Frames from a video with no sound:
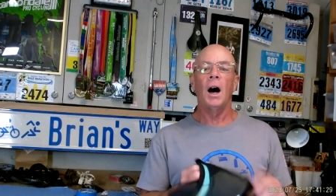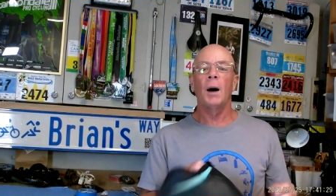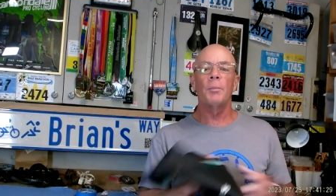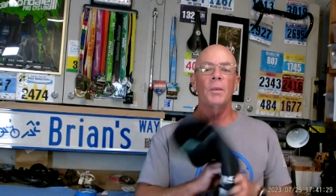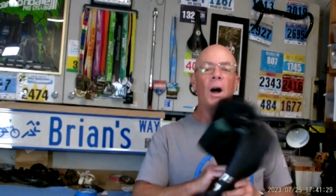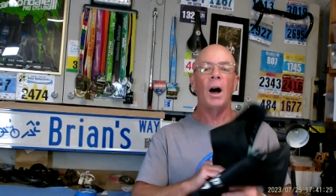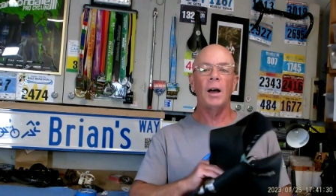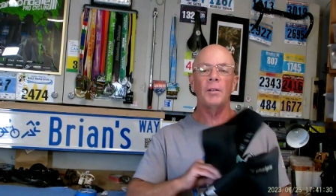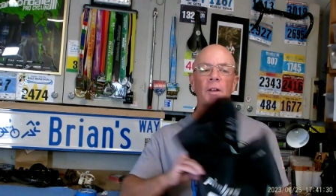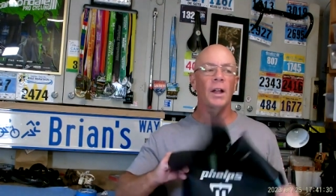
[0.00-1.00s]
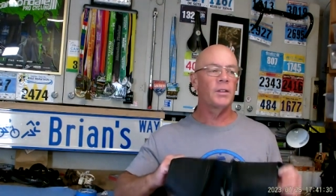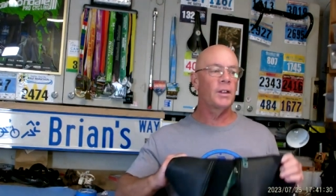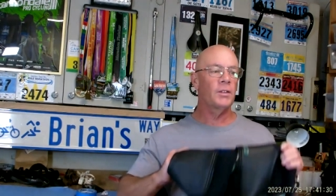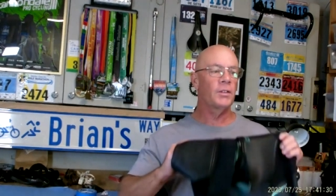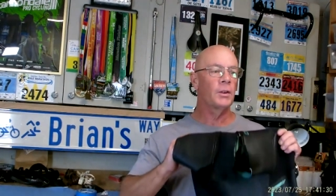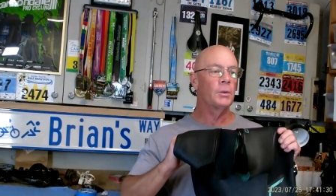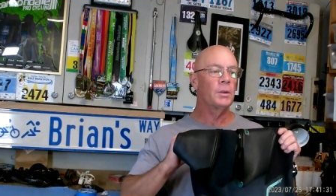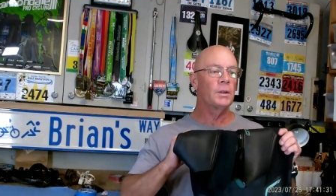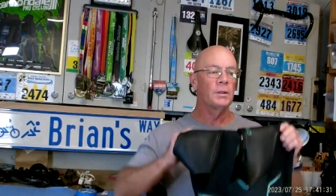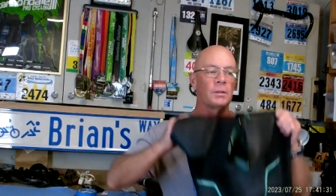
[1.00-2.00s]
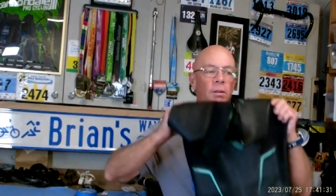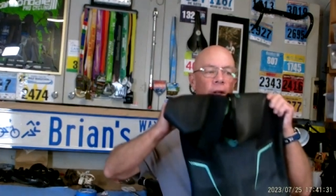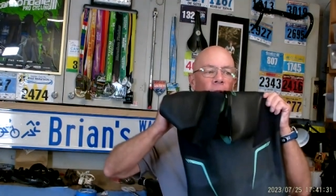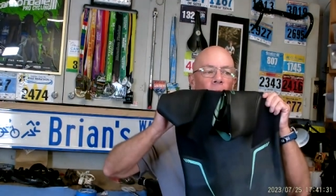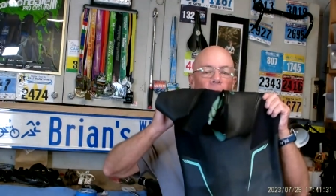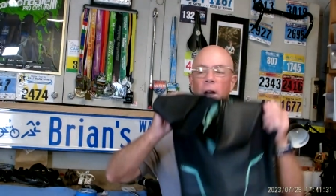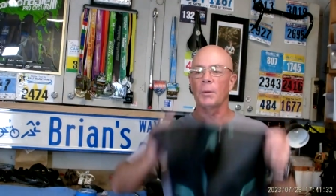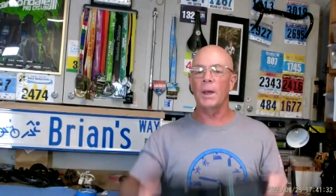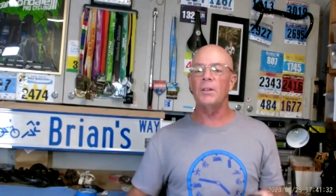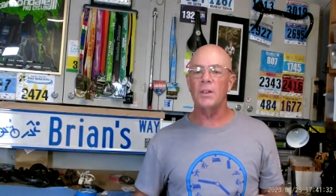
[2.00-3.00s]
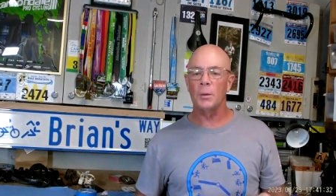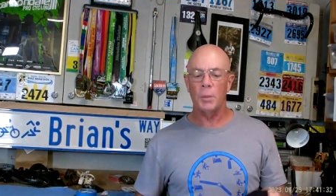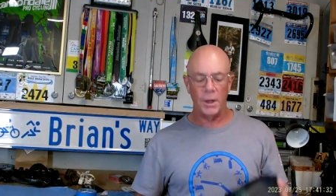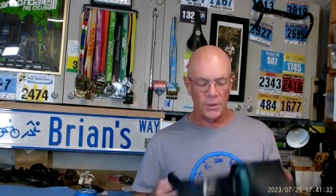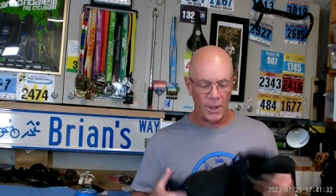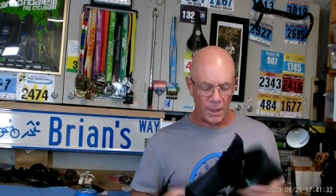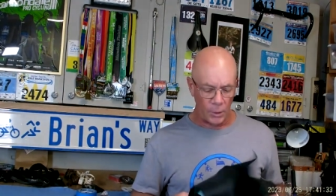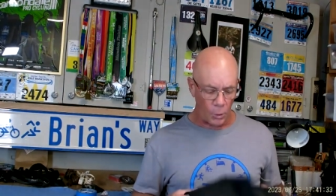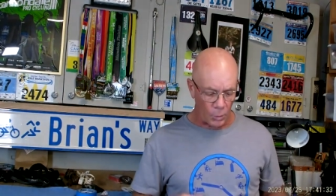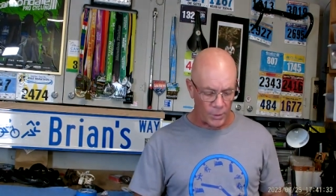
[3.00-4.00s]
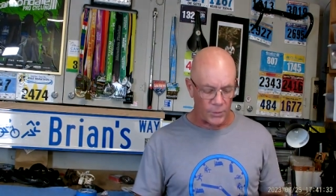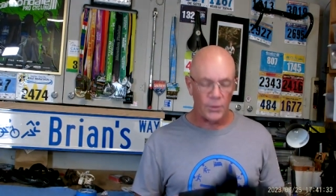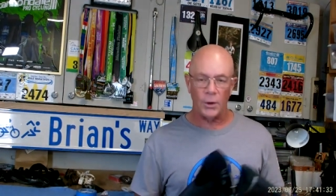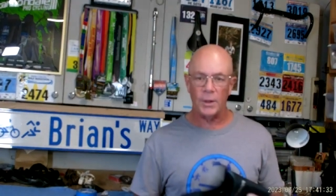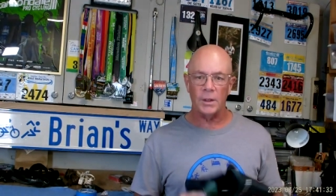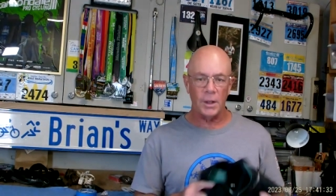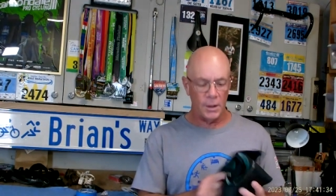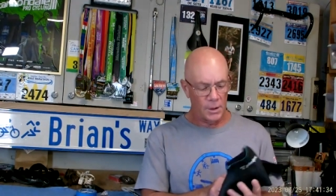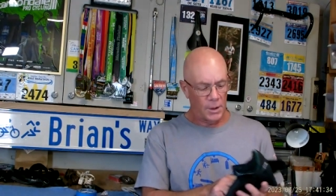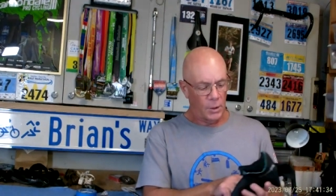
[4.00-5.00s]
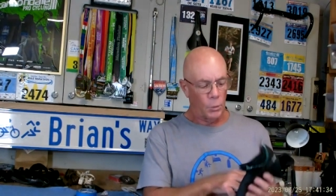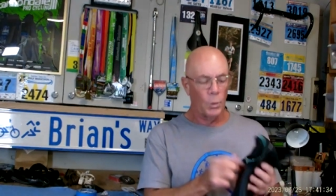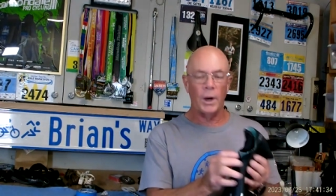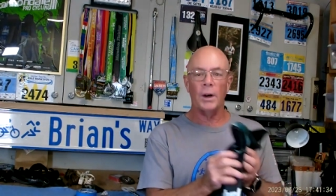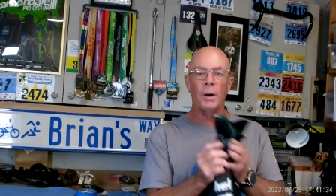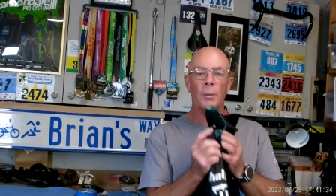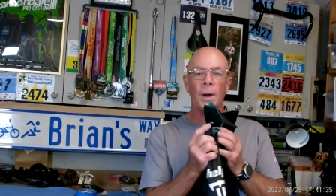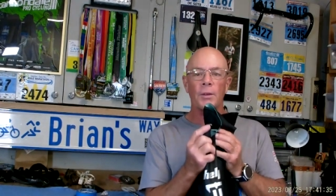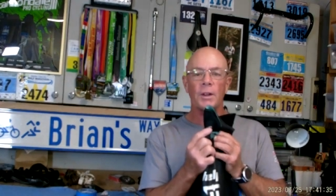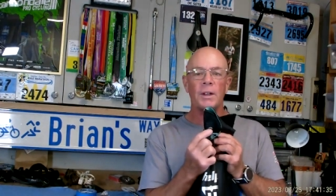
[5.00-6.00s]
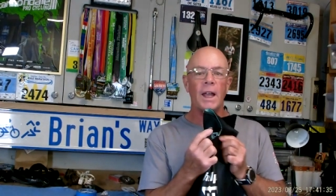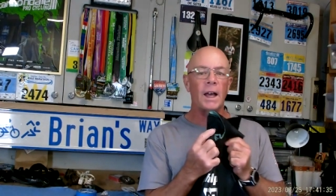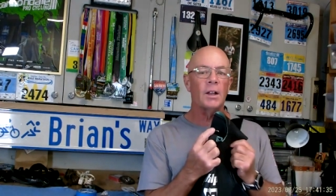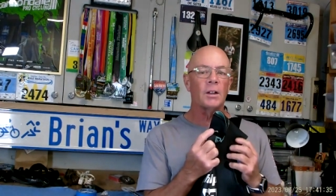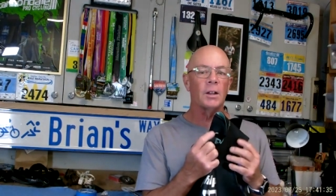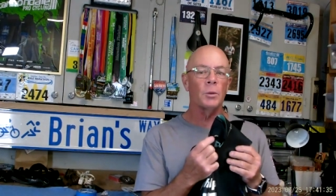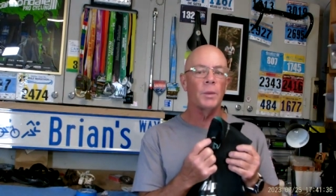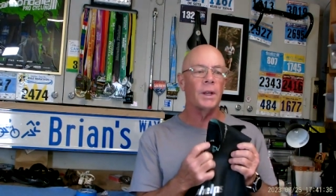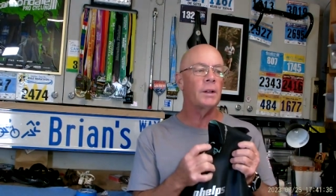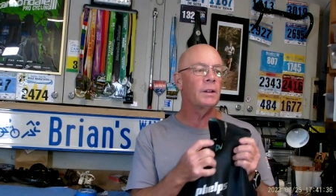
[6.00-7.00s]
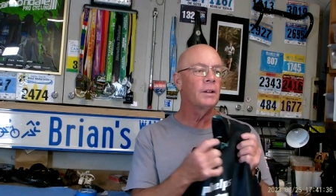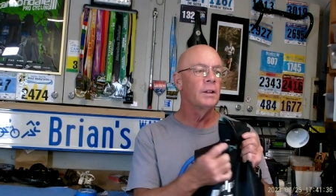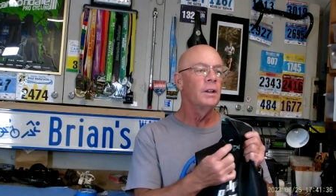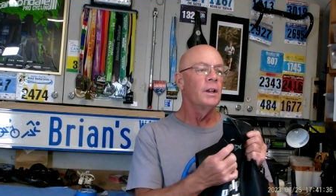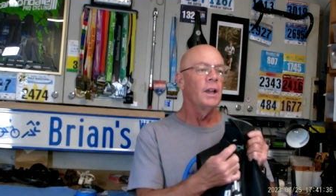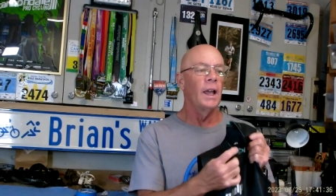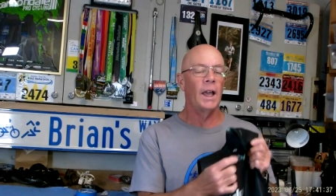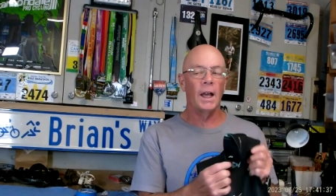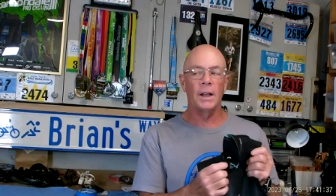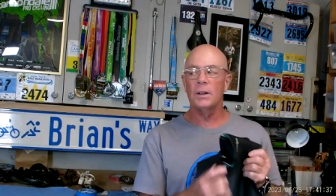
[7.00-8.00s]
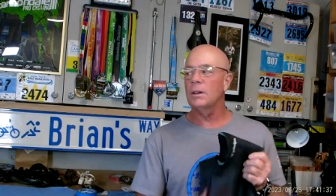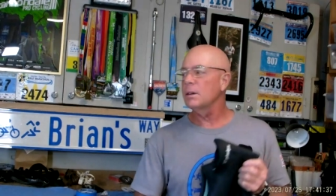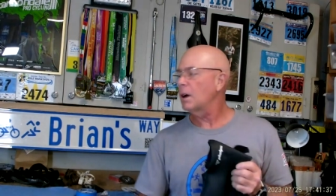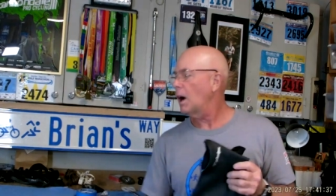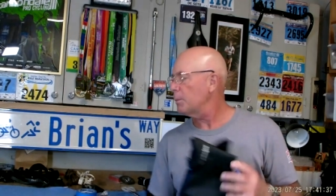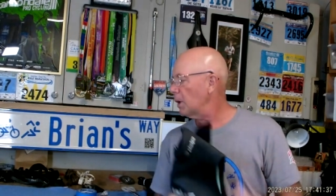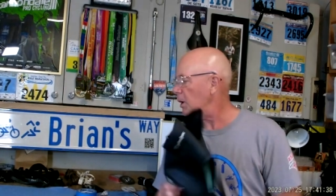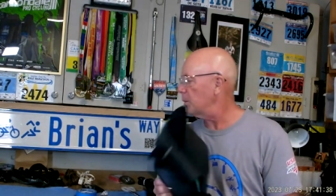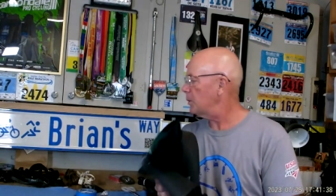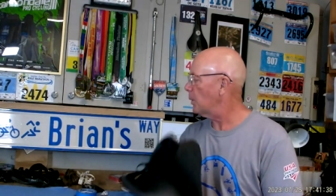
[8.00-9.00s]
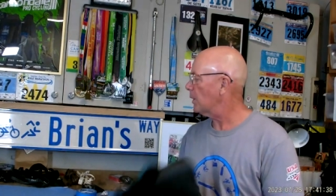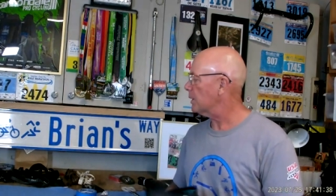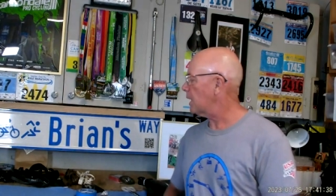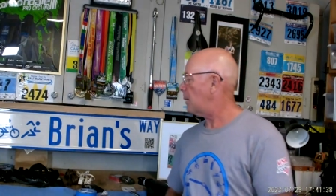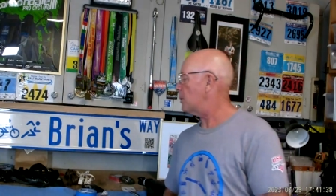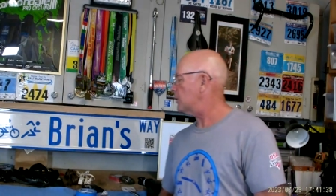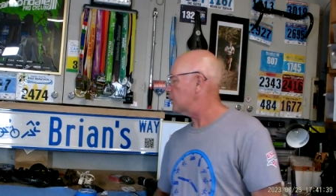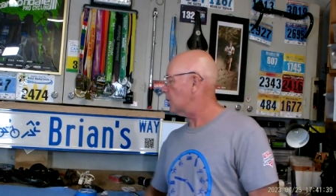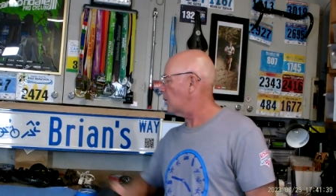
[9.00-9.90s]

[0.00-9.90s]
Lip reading: I've got this suit, that I race in, but it's getting old. It's starting to wear around the neck a little bit, and I'm not going to be wearing that much